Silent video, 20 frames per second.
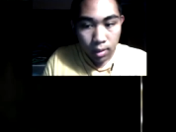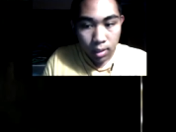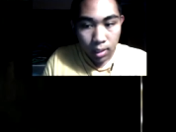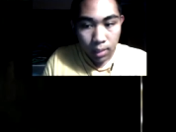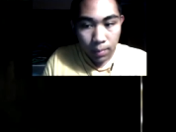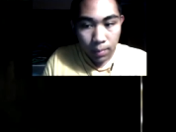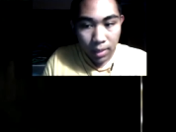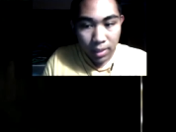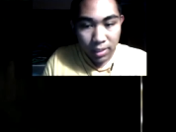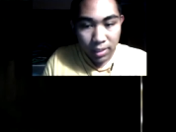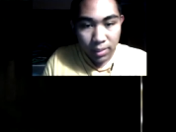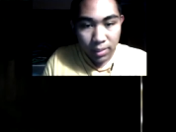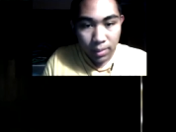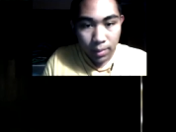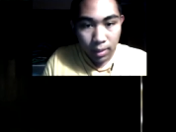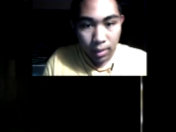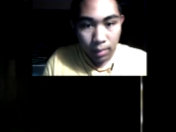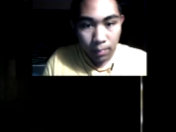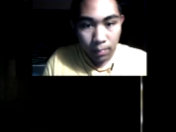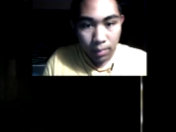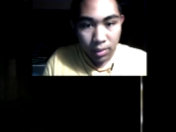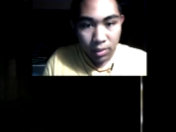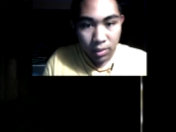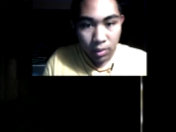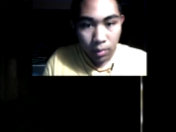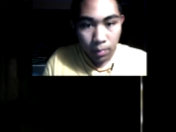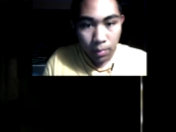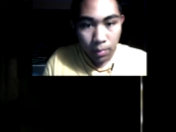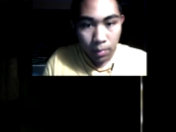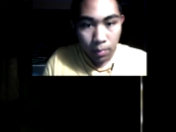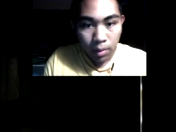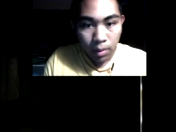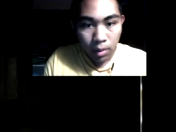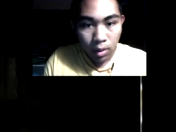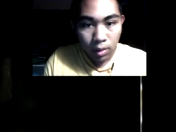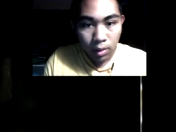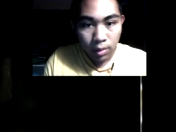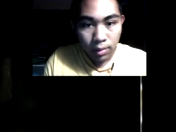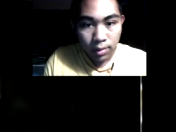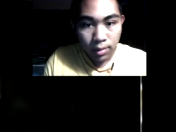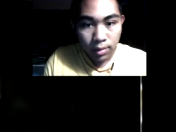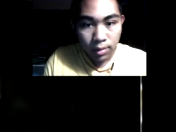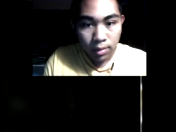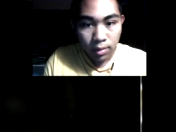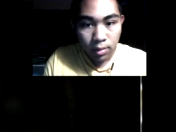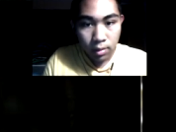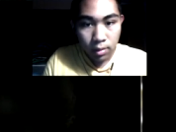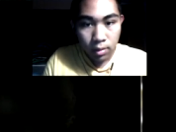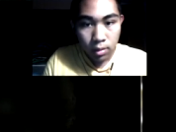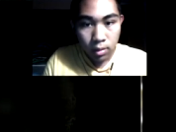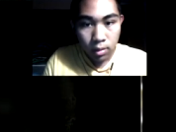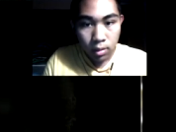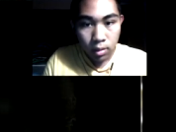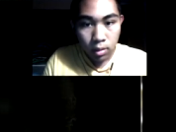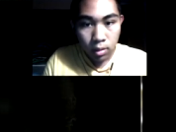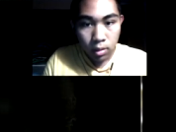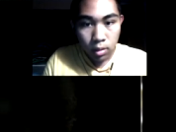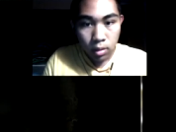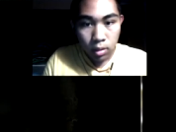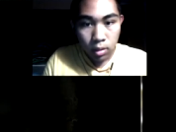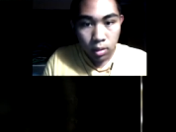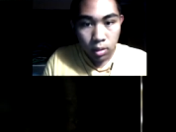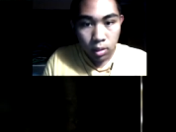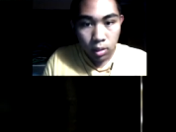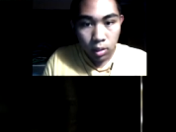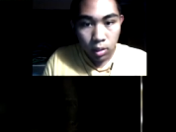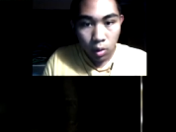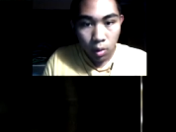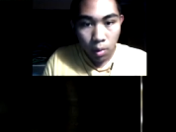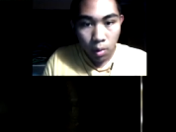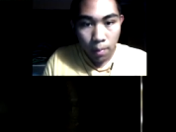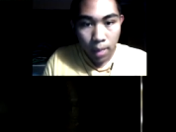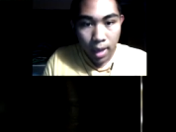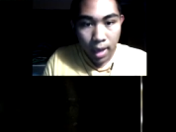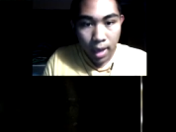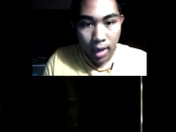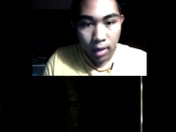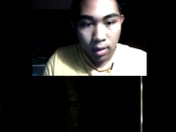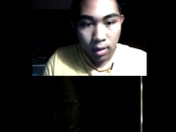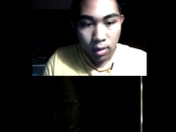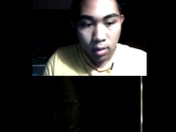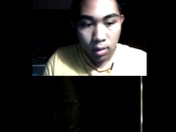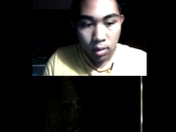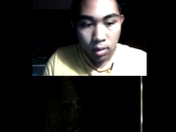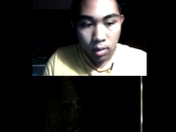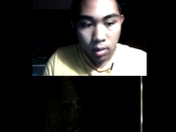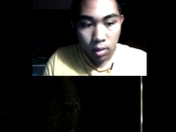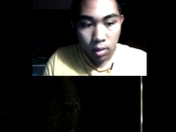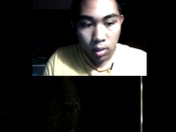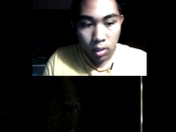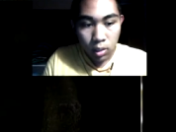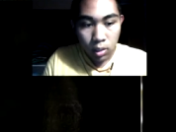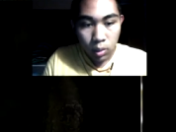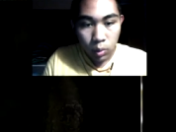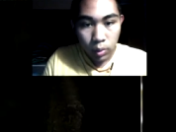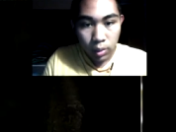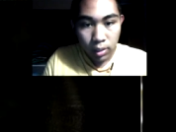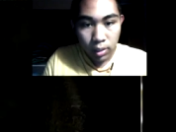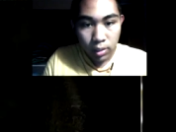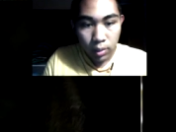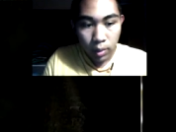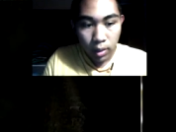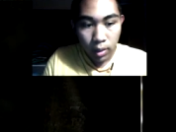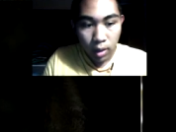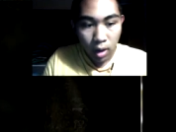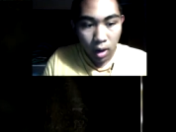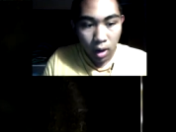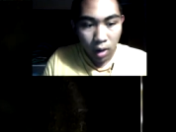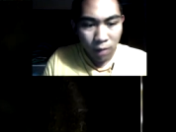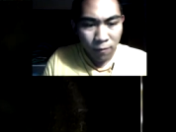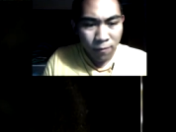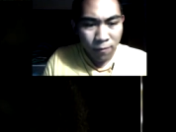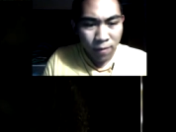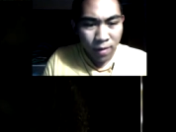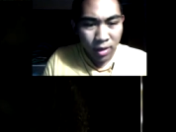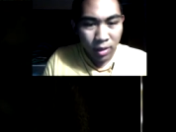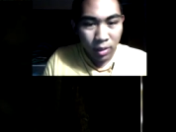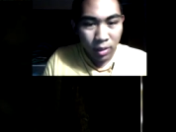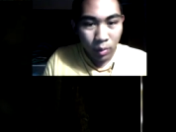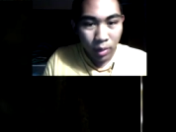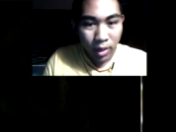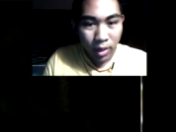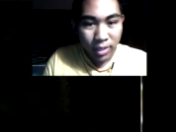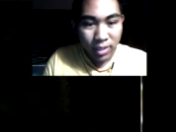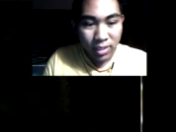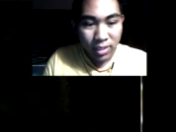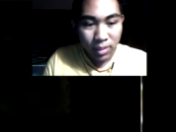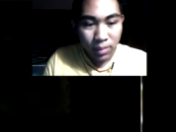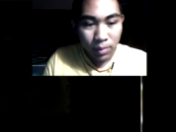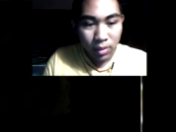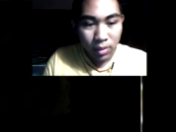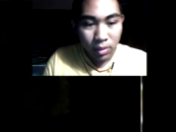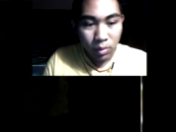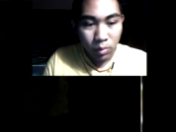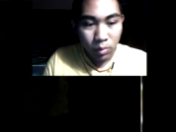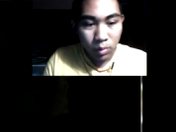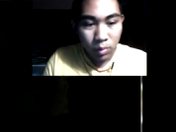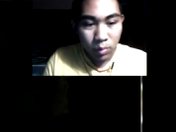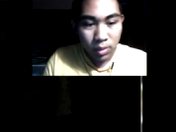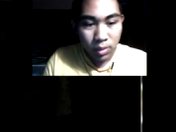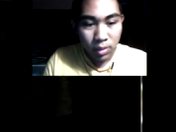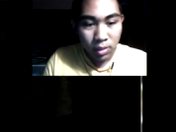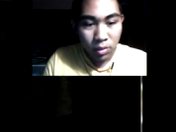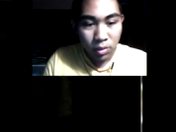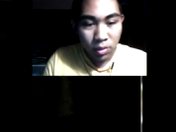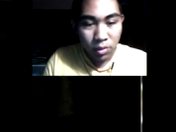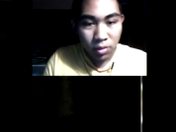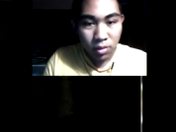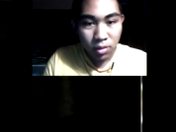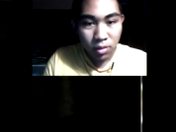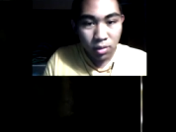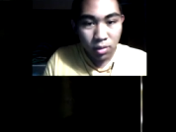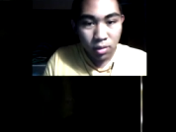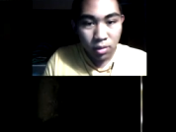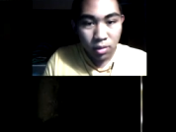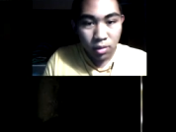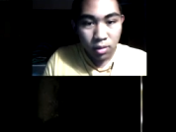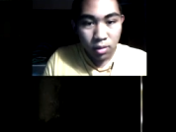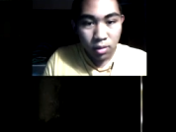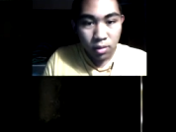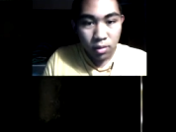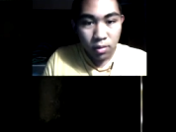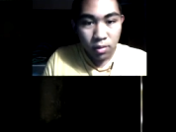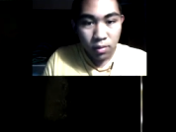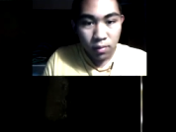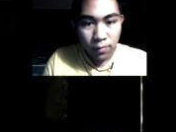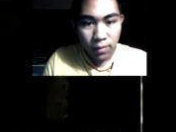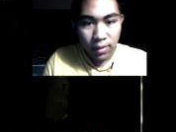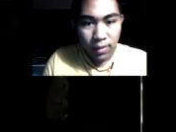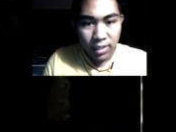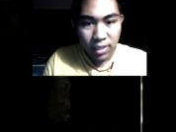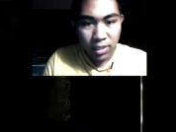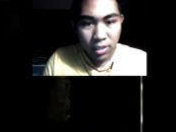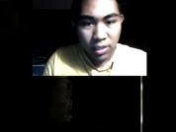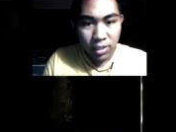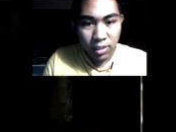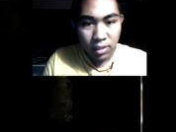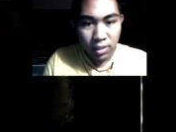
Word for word: Come on, Timothy, muster up the balls. You're a man. You can do it. Oh, fuck you, high CPU usage. Fuck that shit.